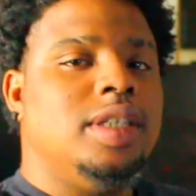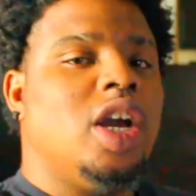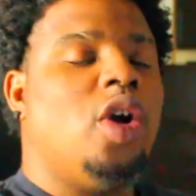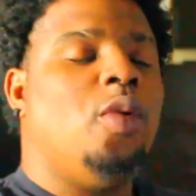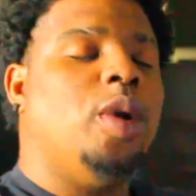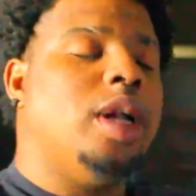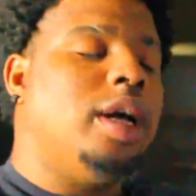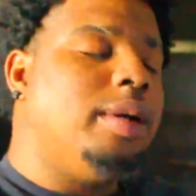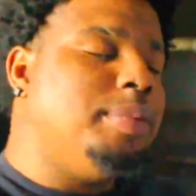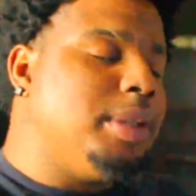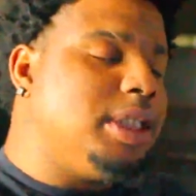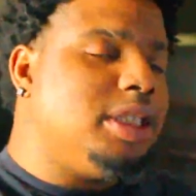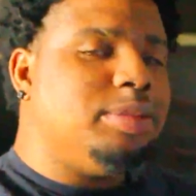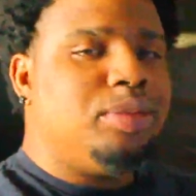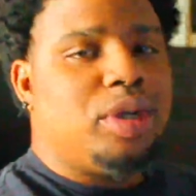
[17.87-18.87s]
Yo, what up?
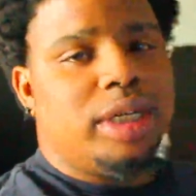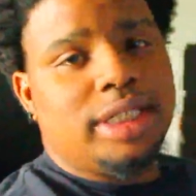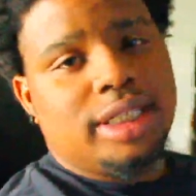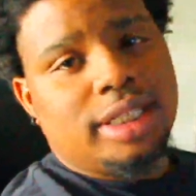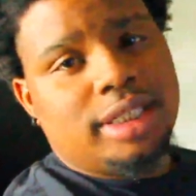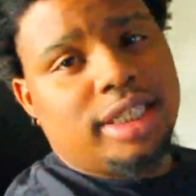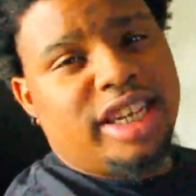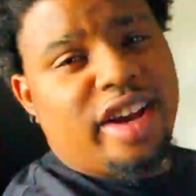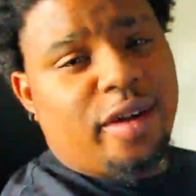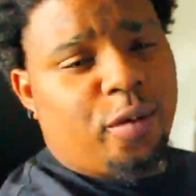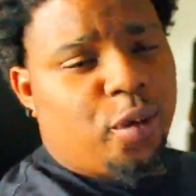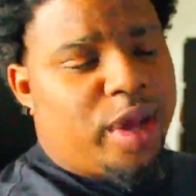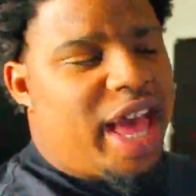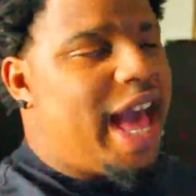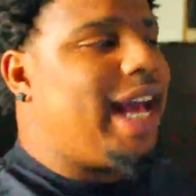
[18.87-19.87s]
It's your boy
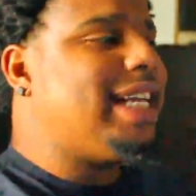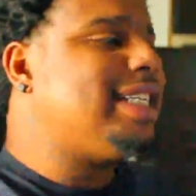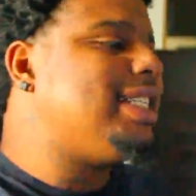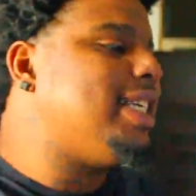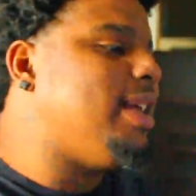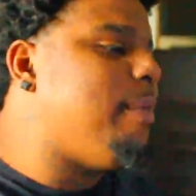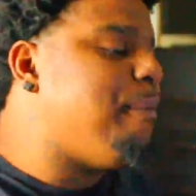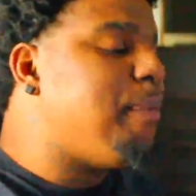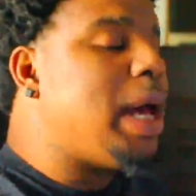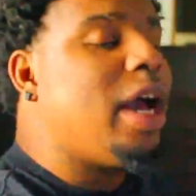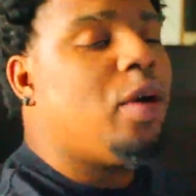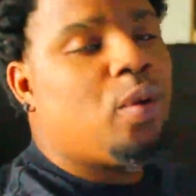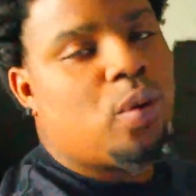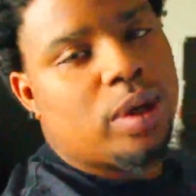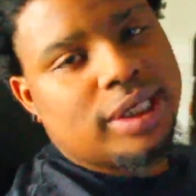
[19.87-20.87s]
TTM Reacts, and I'm
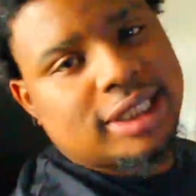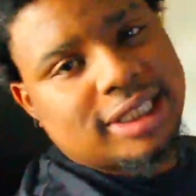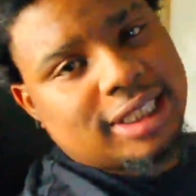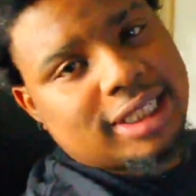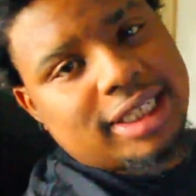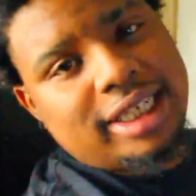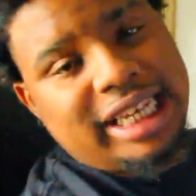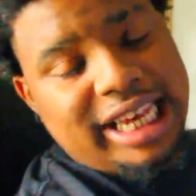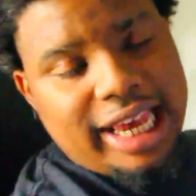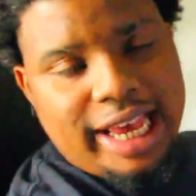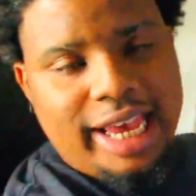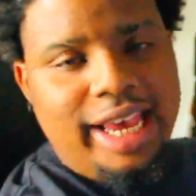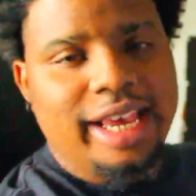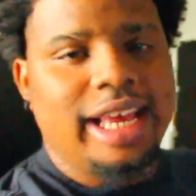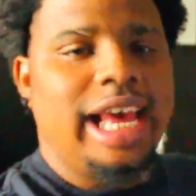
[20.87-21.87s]
back once
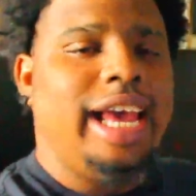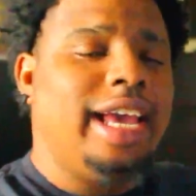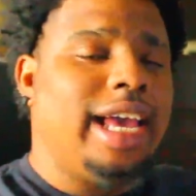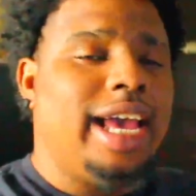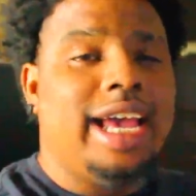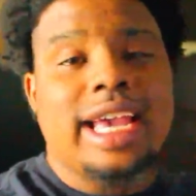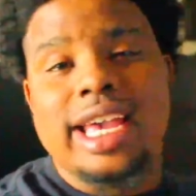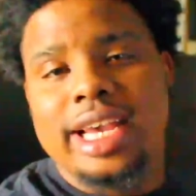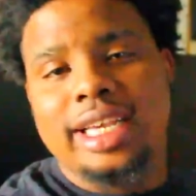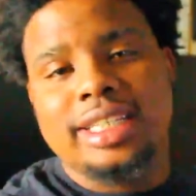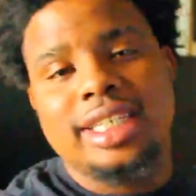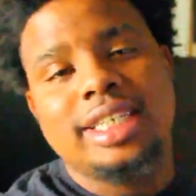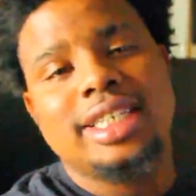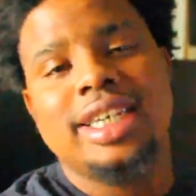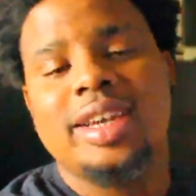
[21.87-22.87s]
again, aka King
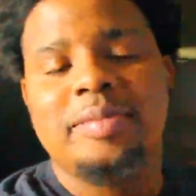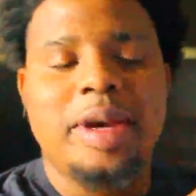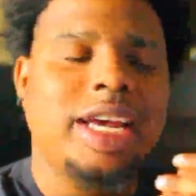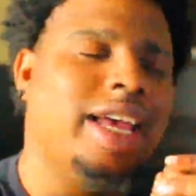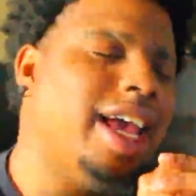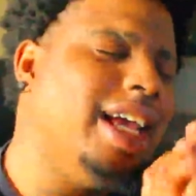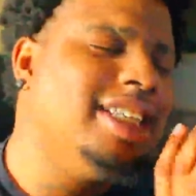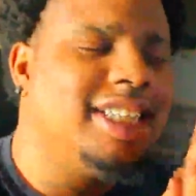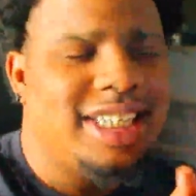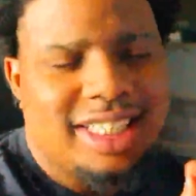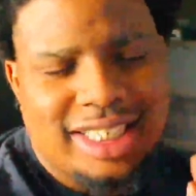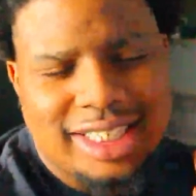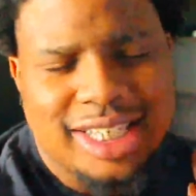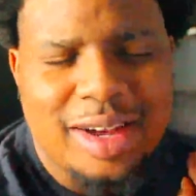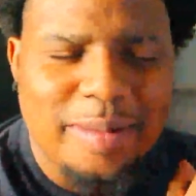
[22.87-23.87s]
TTM, aka
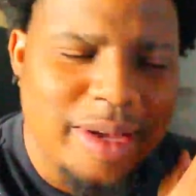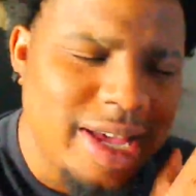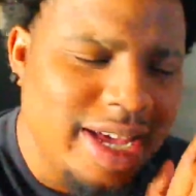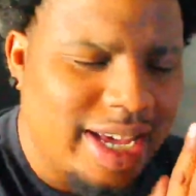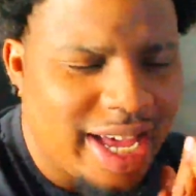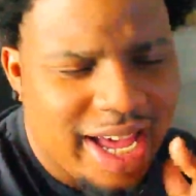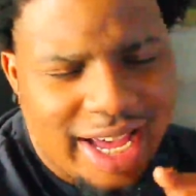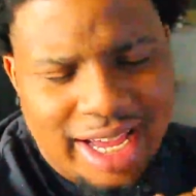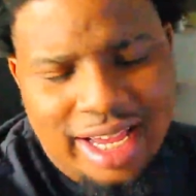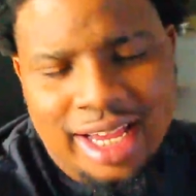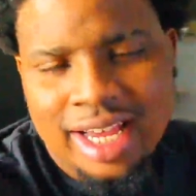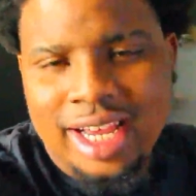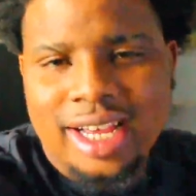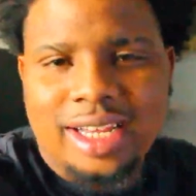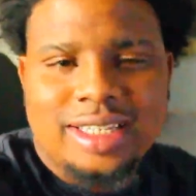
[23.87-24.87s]
TT Tommy, aka
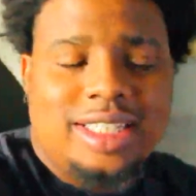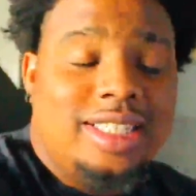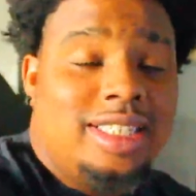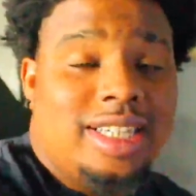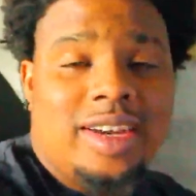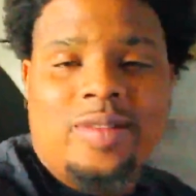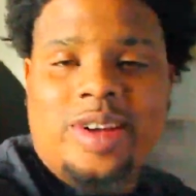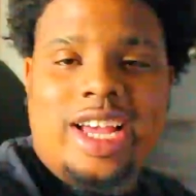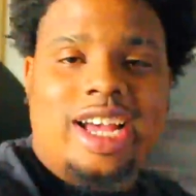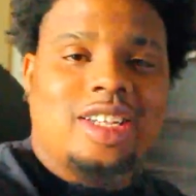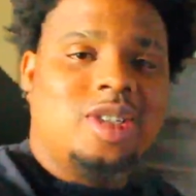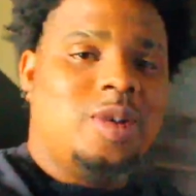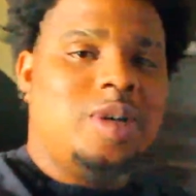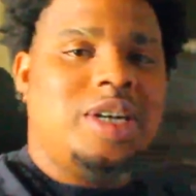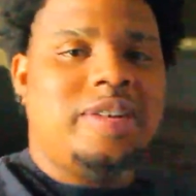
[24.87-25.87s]
TTM
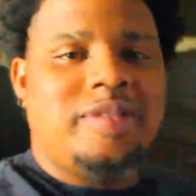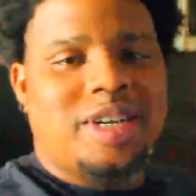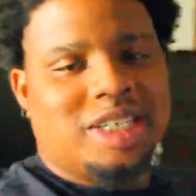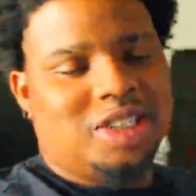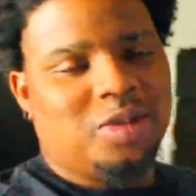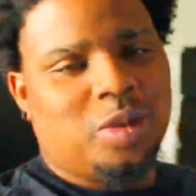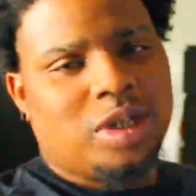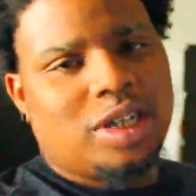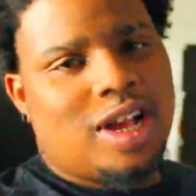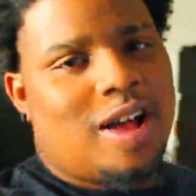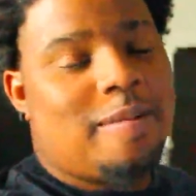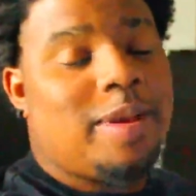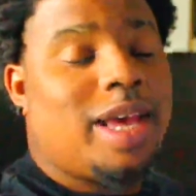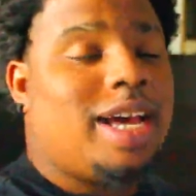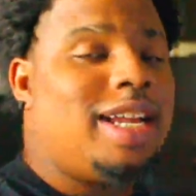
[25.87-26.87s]
Reacts, or whatever that you want to
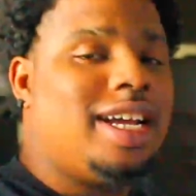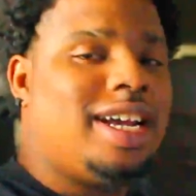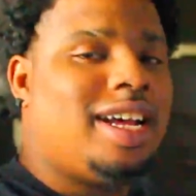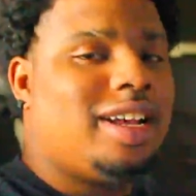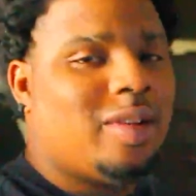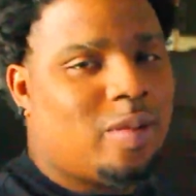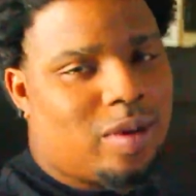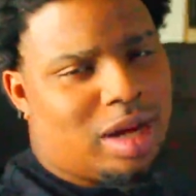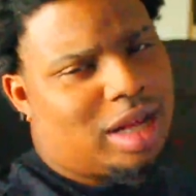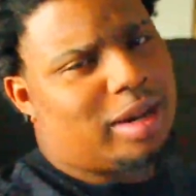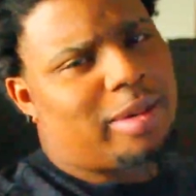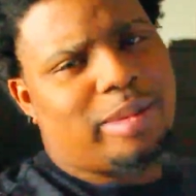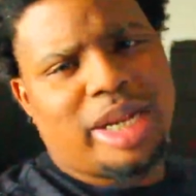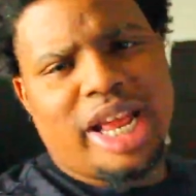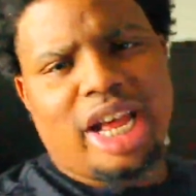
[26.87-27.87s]
call me. Hey, they kind of round.
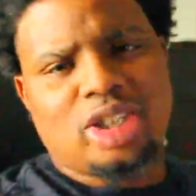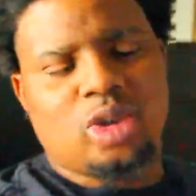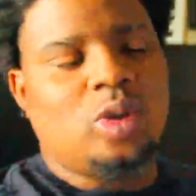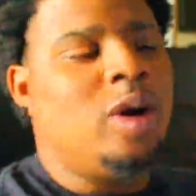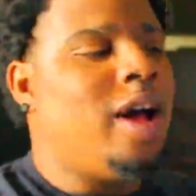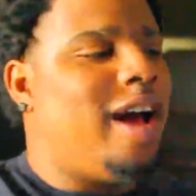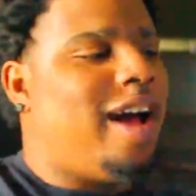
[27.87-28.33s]
I'm a natural.